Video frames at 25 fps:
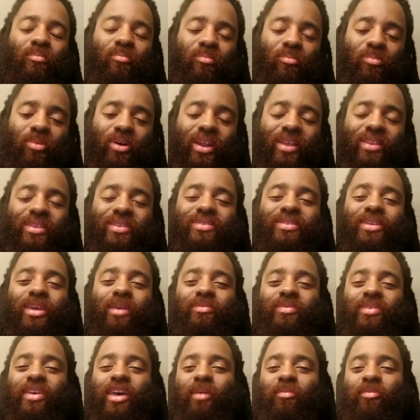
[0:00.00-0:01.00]
But at the same
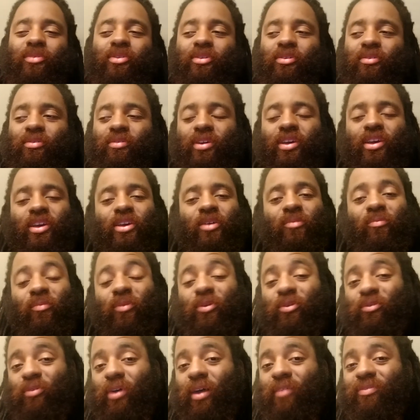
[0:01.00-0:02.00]
time, you know, we
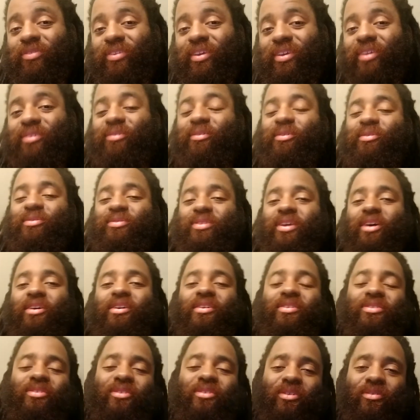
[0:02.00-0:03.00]
do have to enter those
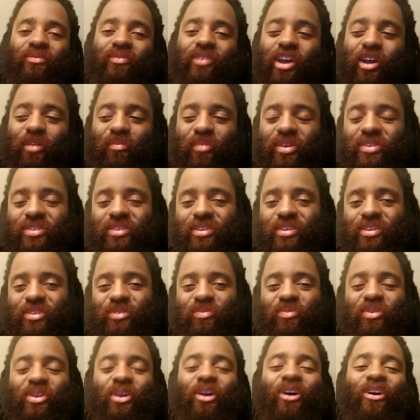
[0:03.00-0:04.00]
other environments because
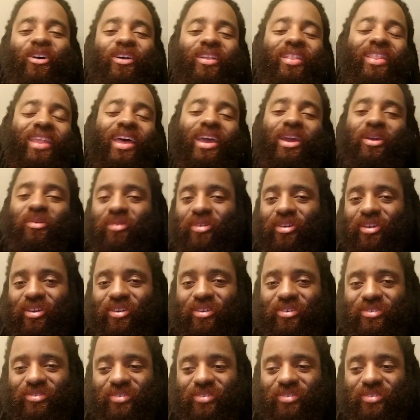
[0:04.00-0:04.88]
we are light workers.